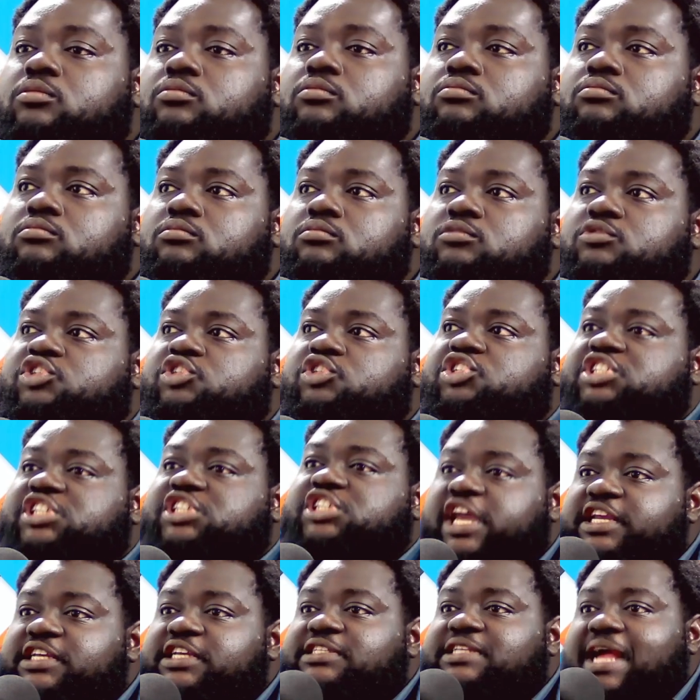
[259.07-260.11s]
change
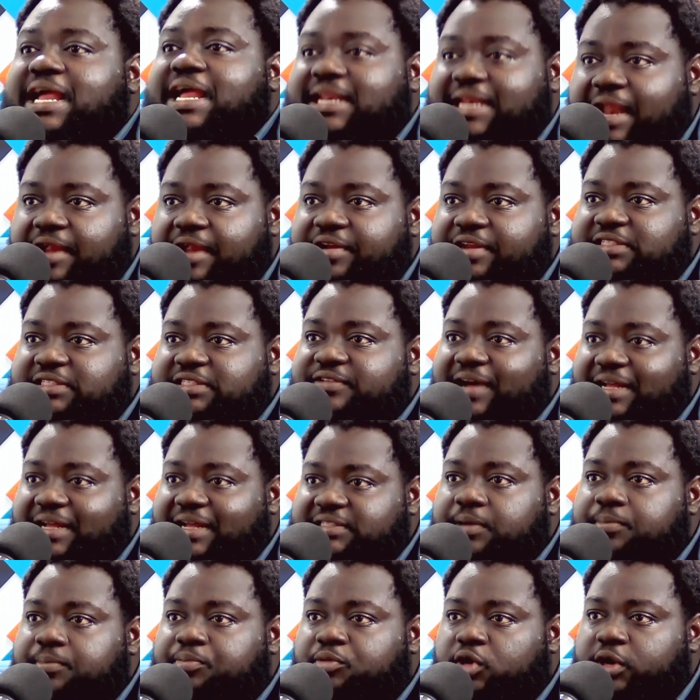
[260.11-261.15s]
that narrative at a
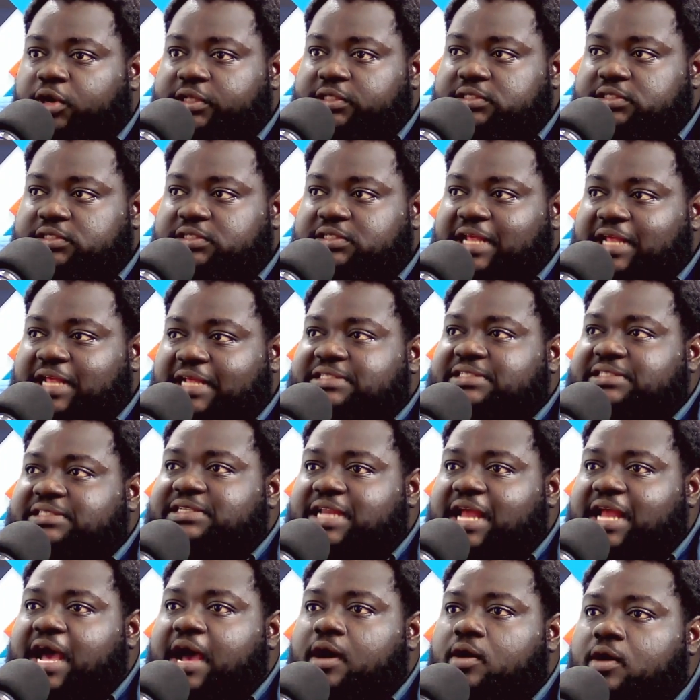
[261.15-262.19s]
point that
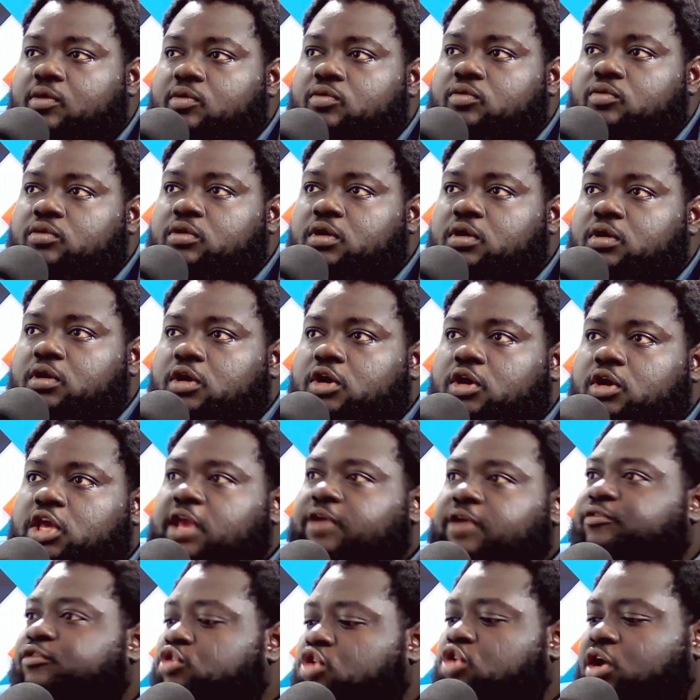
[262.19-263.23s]
now, if you
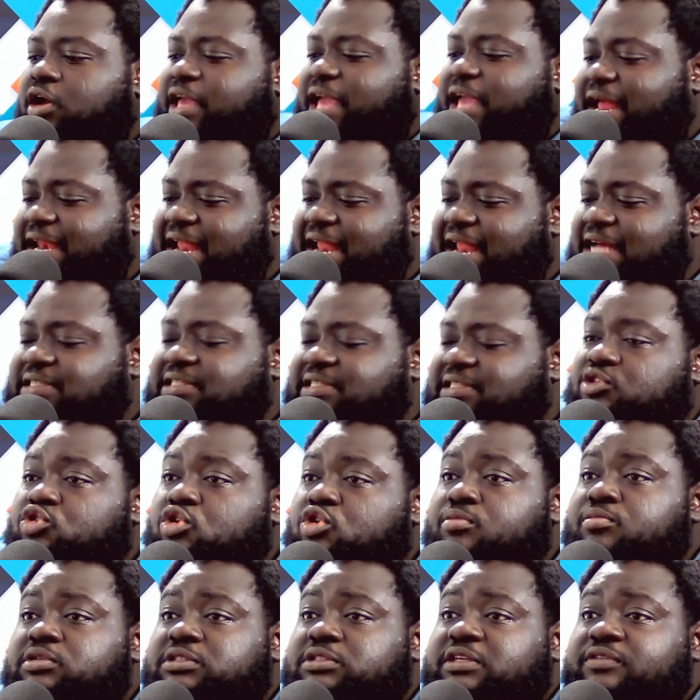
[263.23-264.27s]
don't get dancers in your
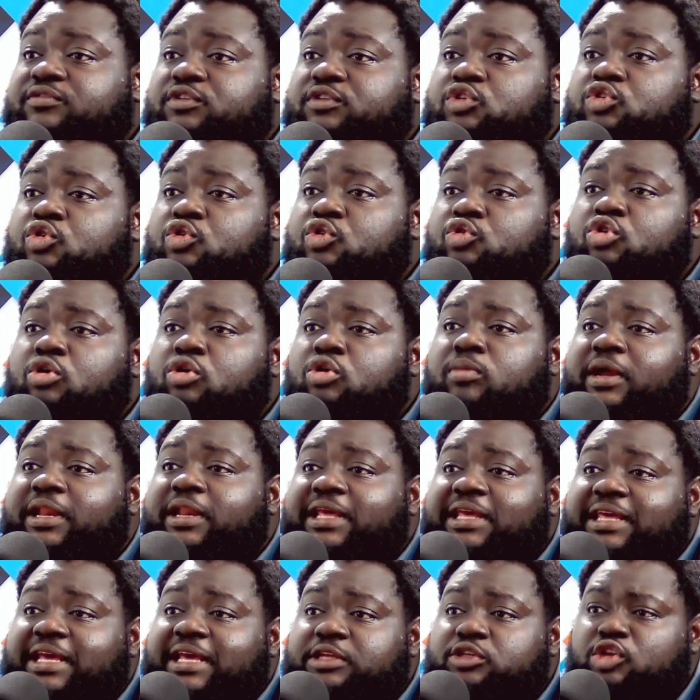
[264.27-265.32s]
music video, nobody cares.
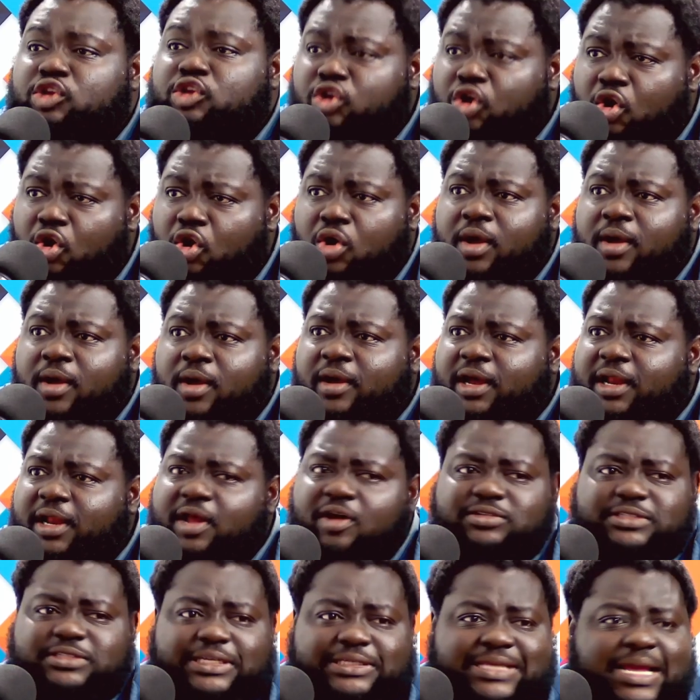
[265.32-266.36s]
Do you know there was a
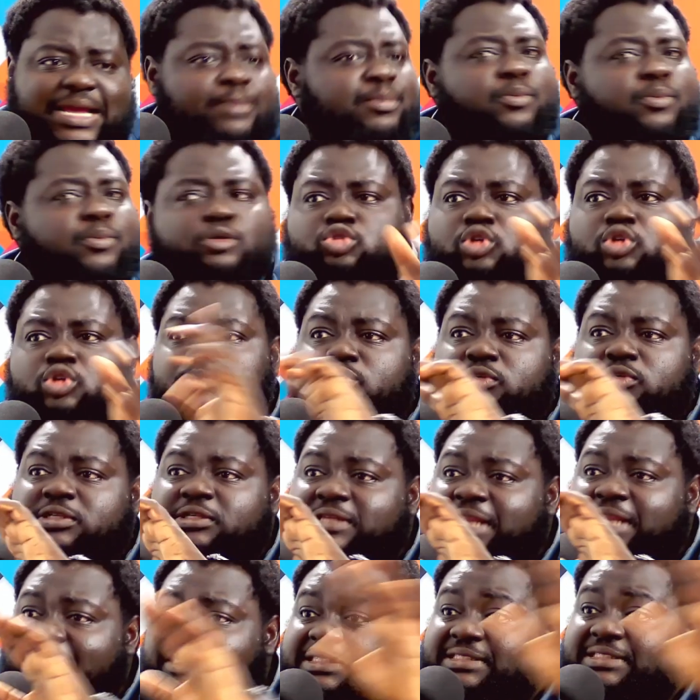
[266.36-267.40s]
time people stopped using
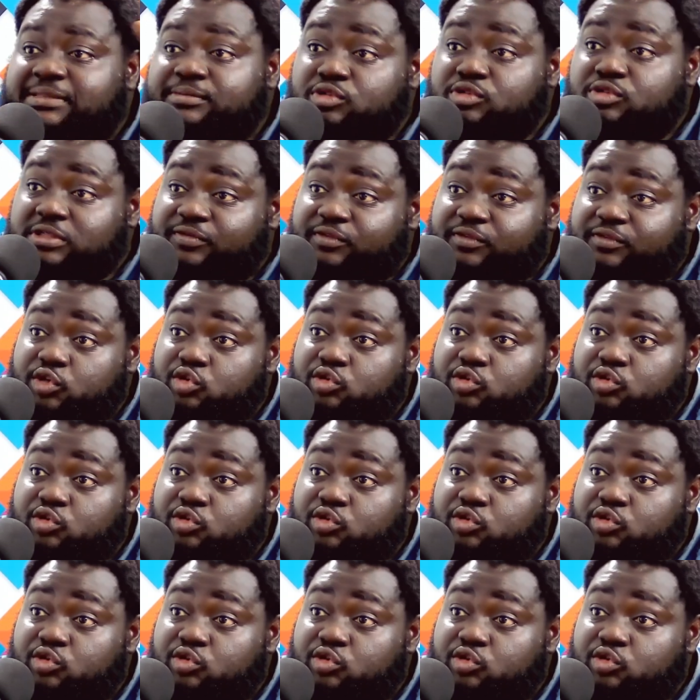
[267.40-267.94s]
dances in music videos?